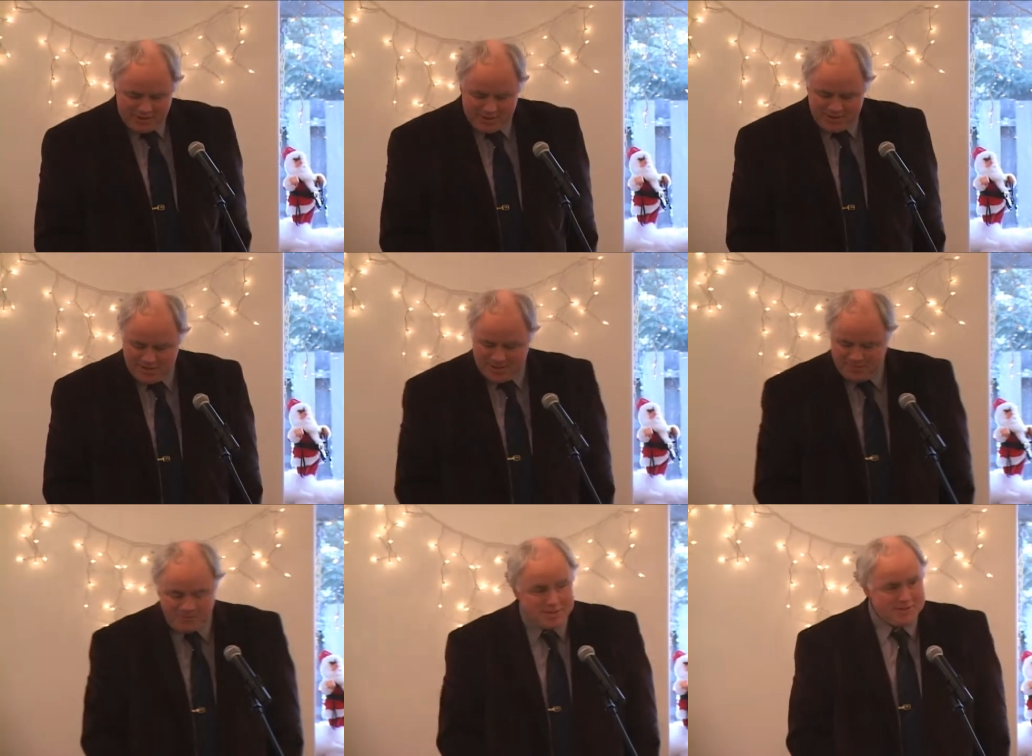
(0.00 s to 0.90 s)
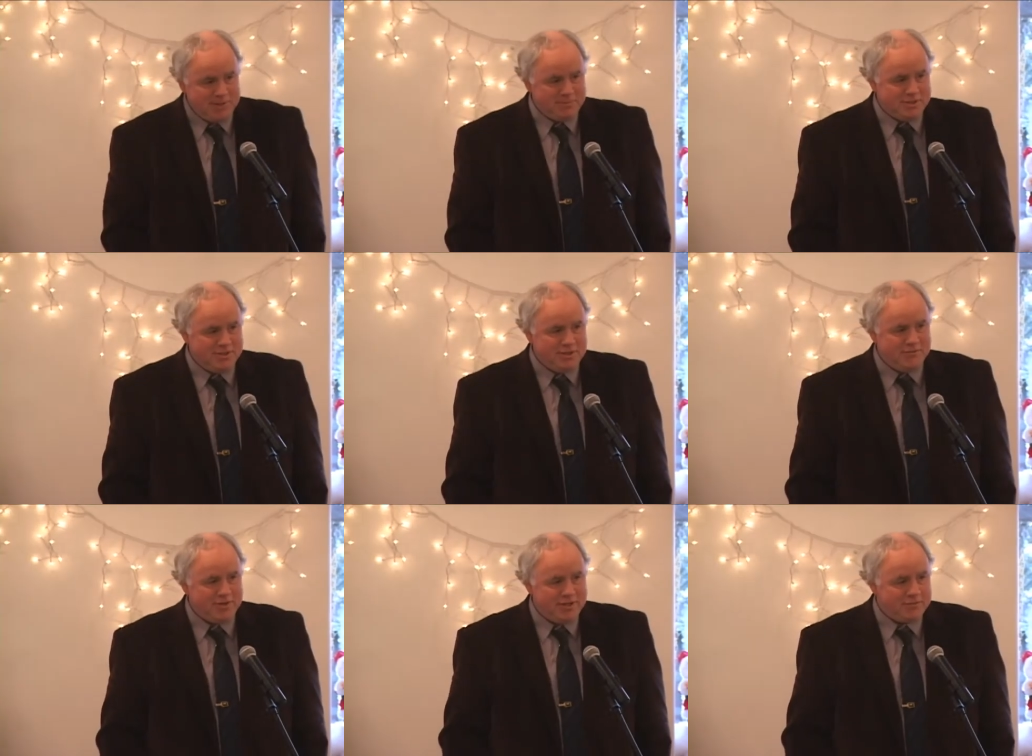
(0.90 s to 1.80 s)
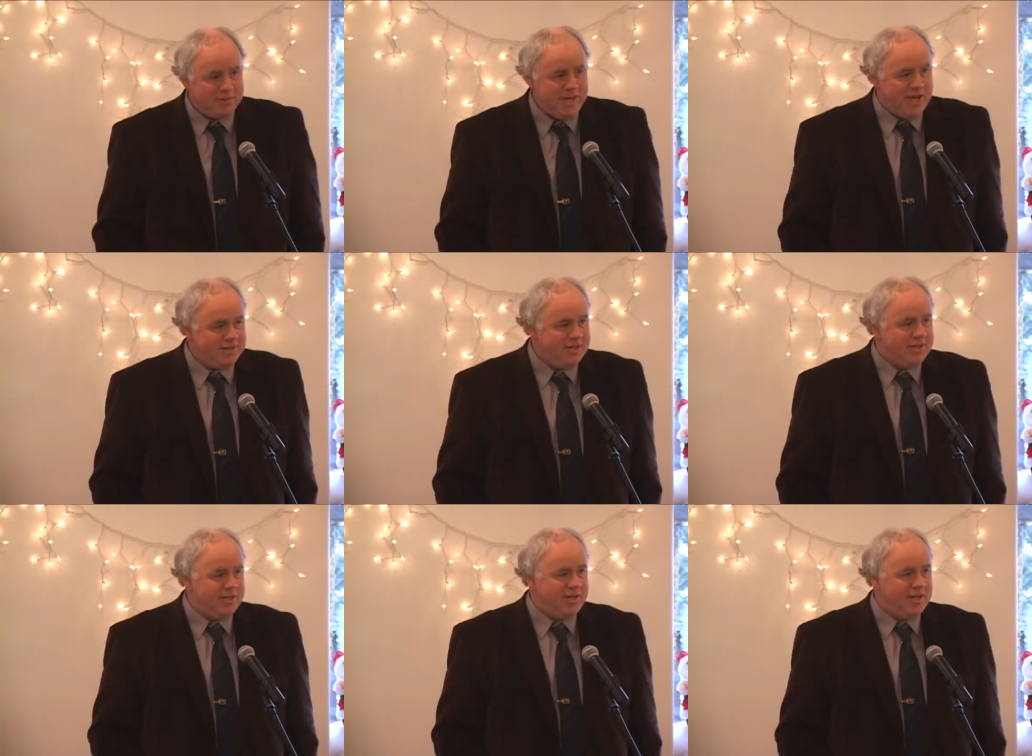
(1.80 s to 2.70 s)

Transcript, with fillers: and uh, accepted the invite from Kathy and,